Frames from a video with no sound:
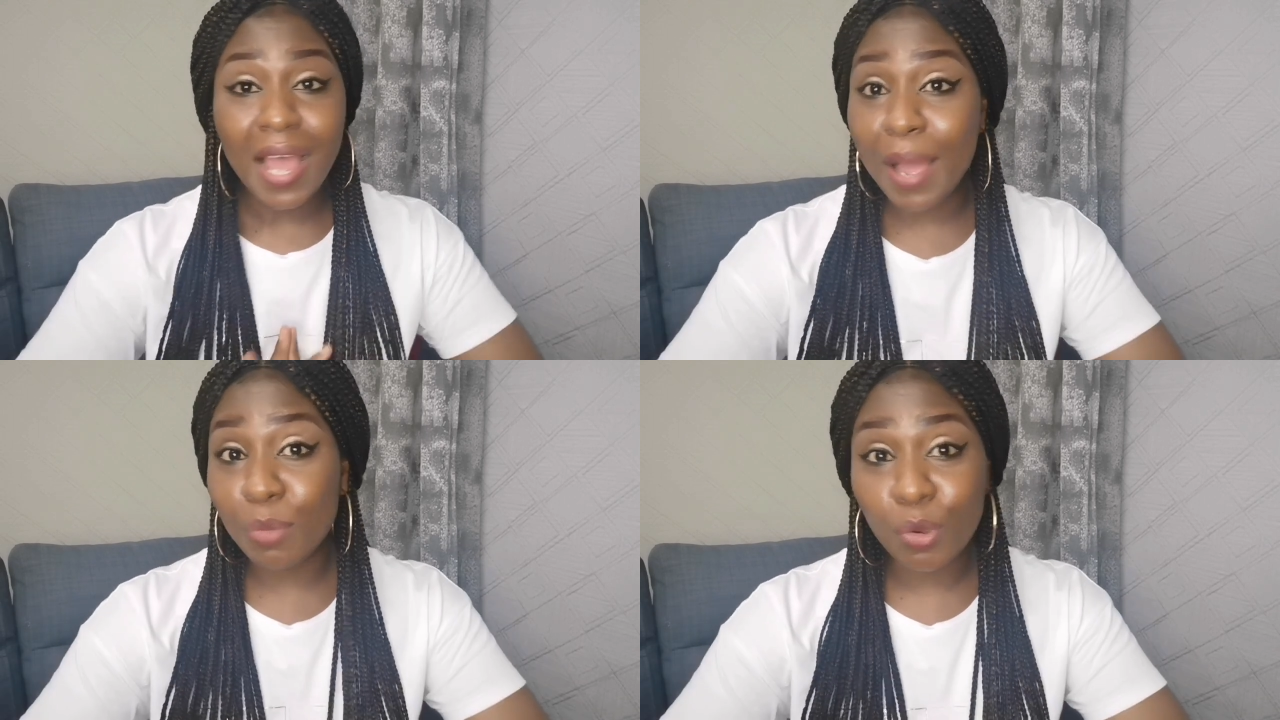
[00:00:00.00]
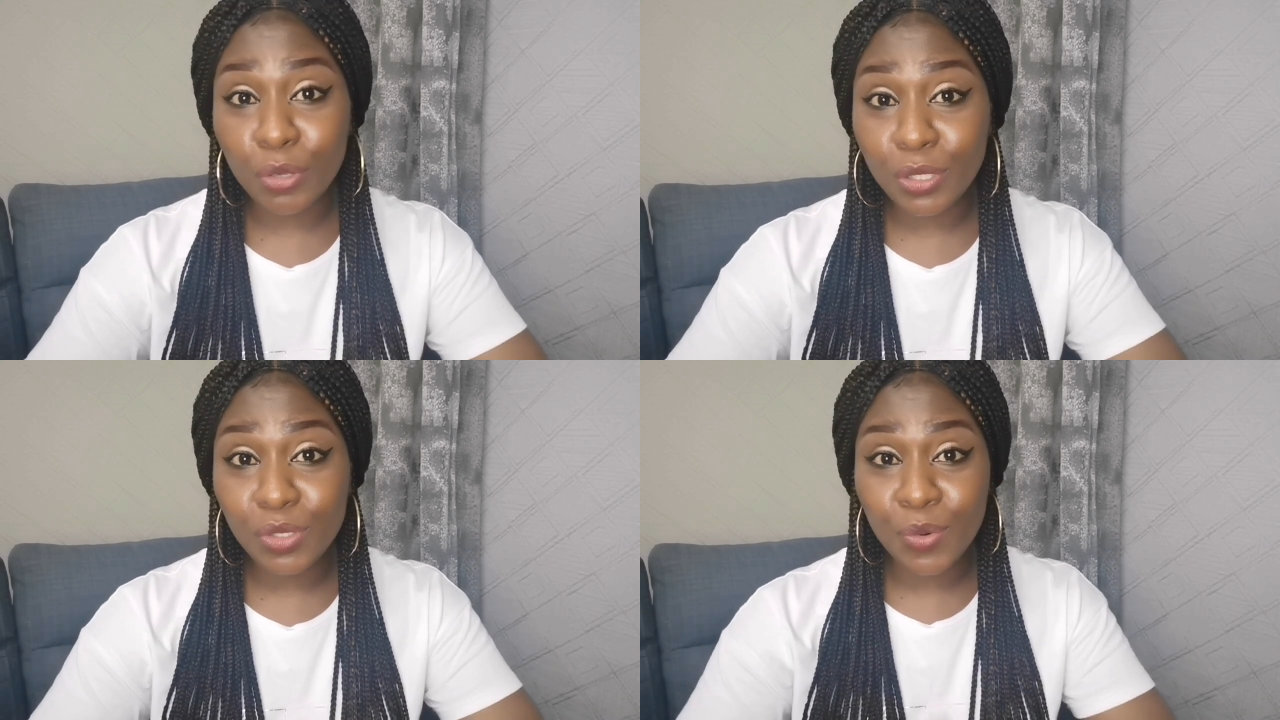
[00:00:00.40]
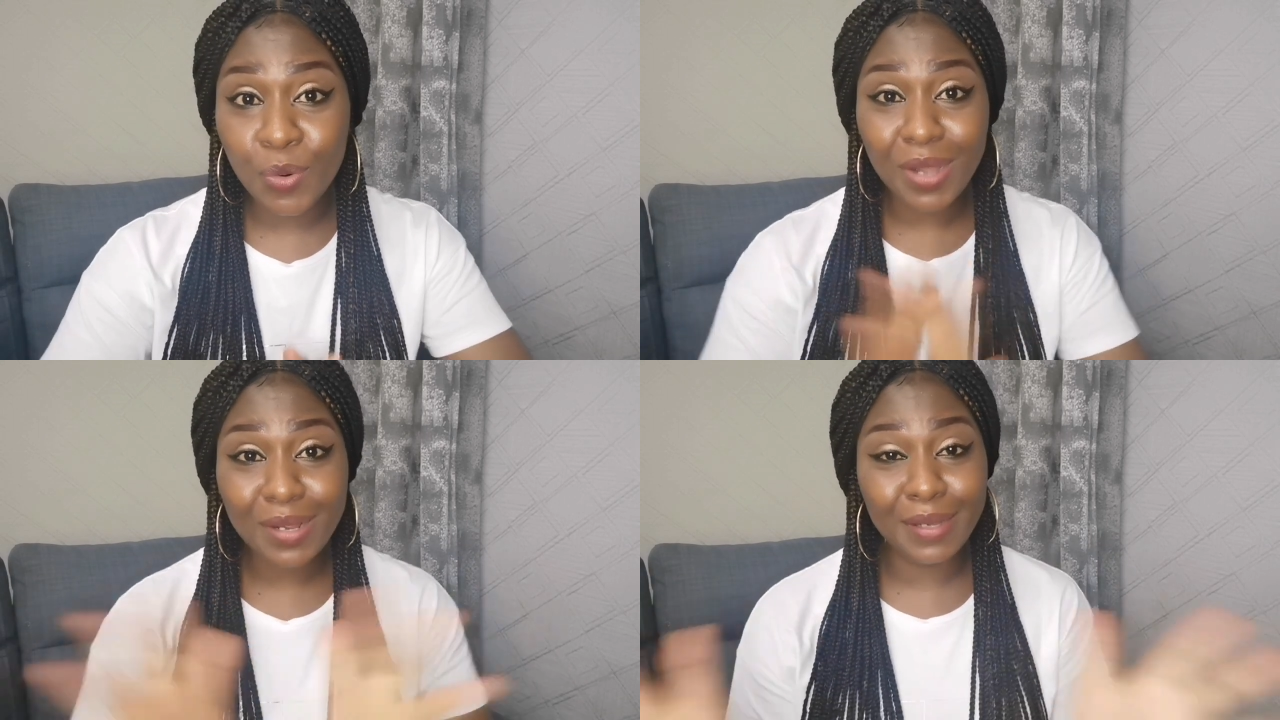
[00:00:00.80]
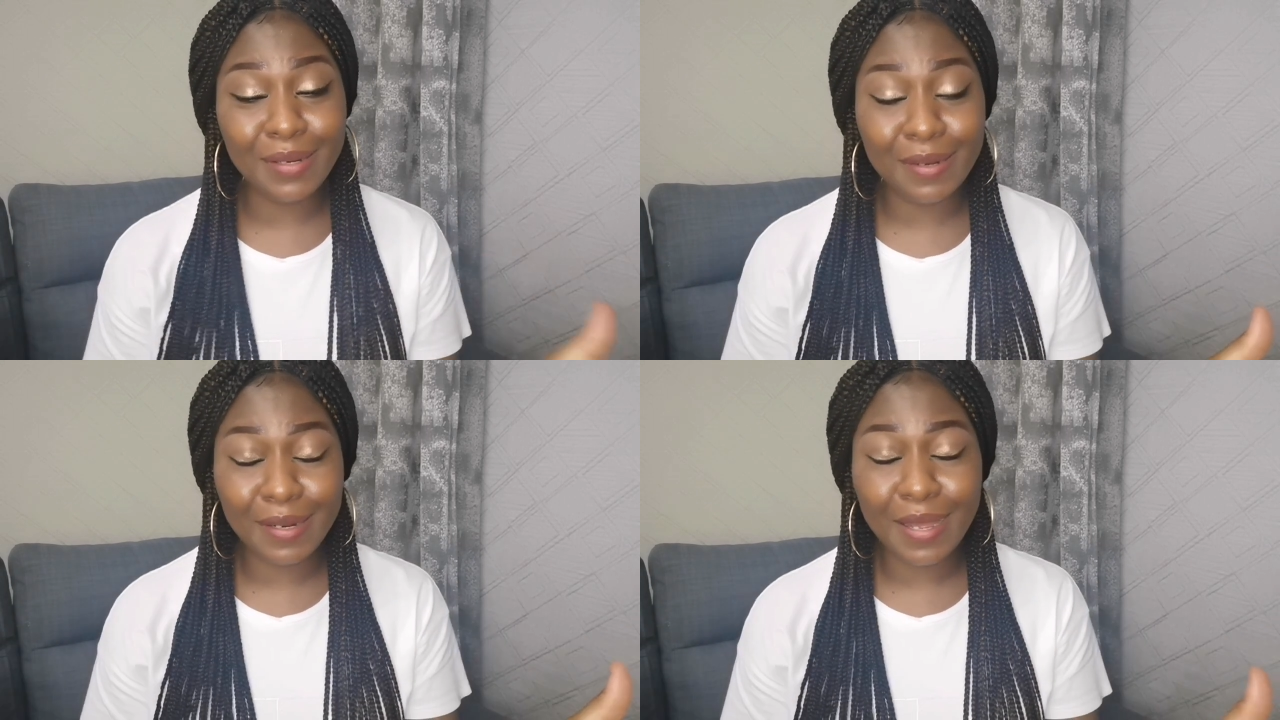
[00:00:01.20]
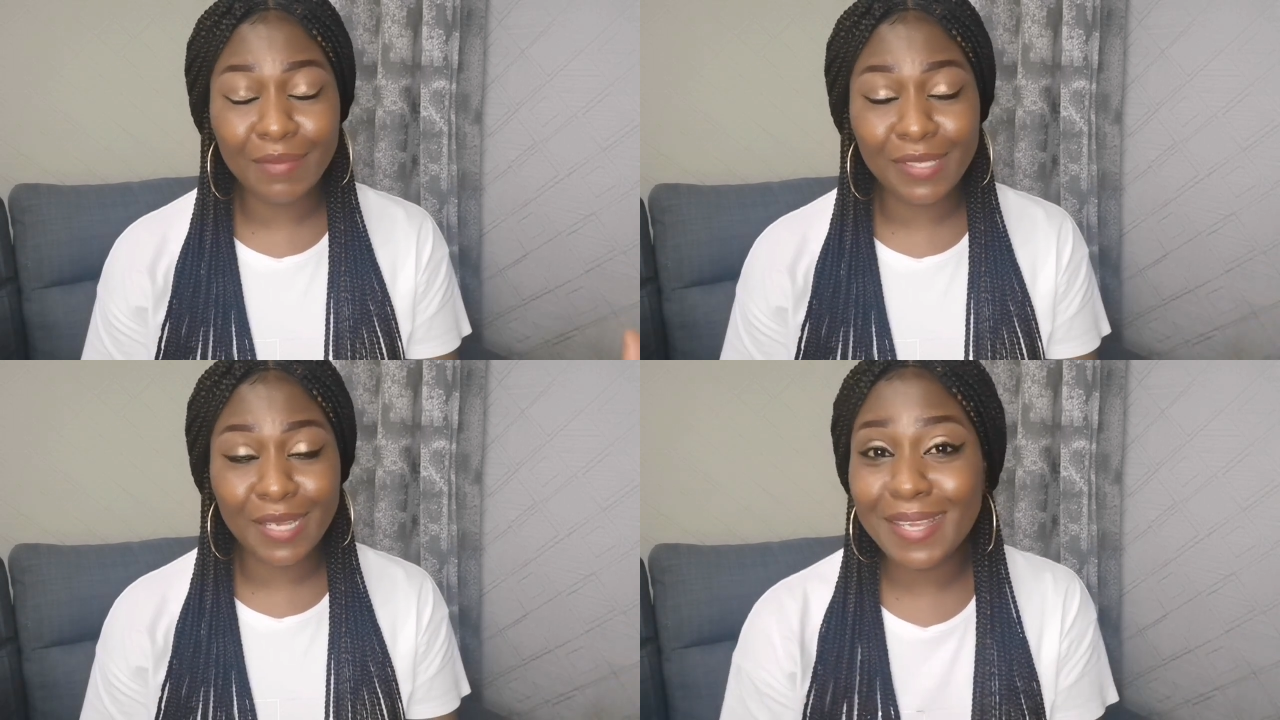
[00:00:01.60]
I'm going to work. I do not
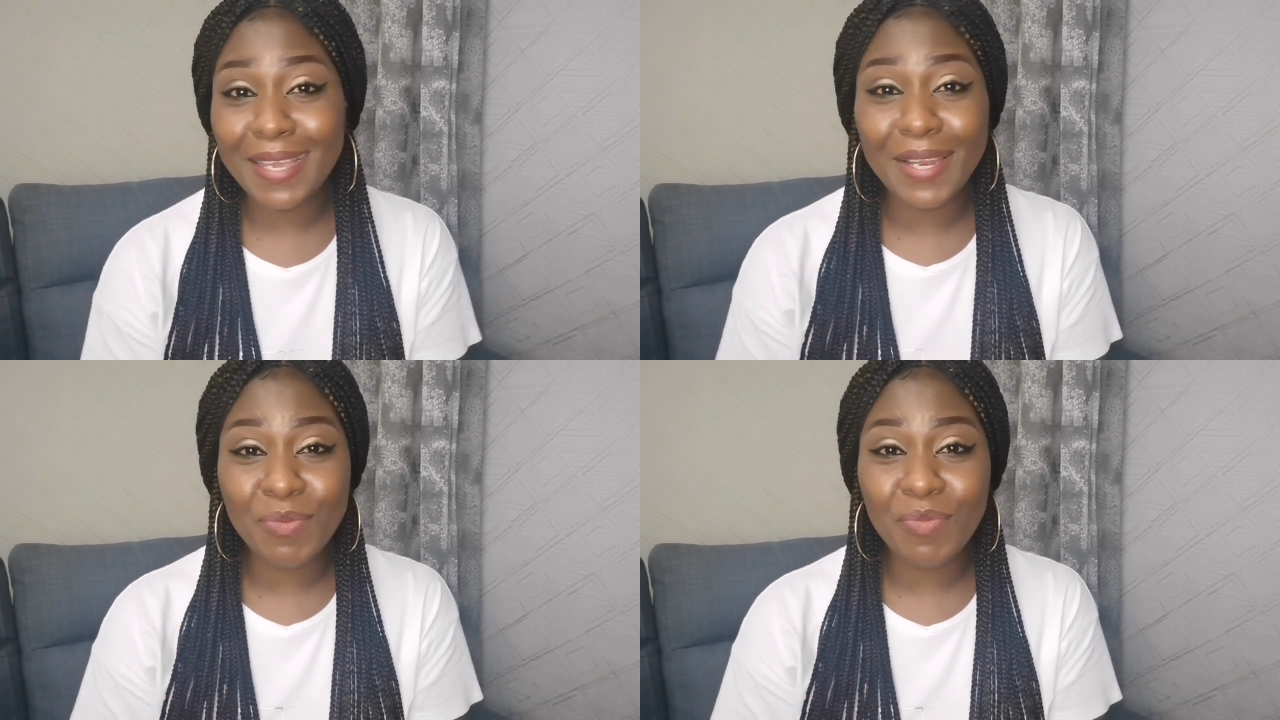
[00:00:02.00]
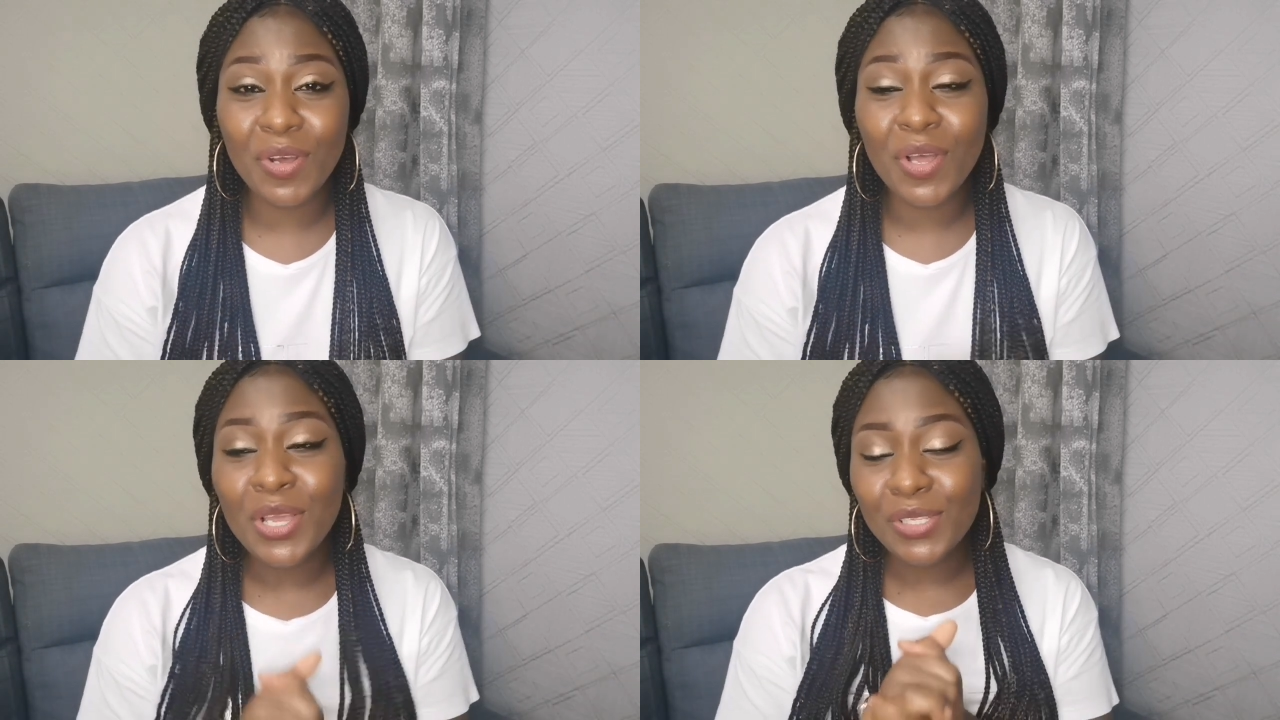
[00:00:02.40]
have time anymore.